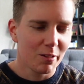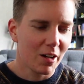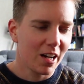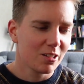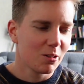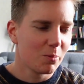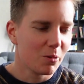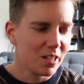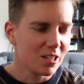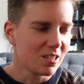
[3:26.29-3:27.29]
had your
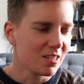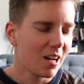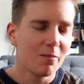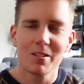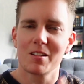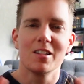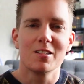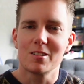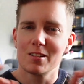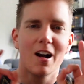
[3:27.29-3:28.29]
operations, everything's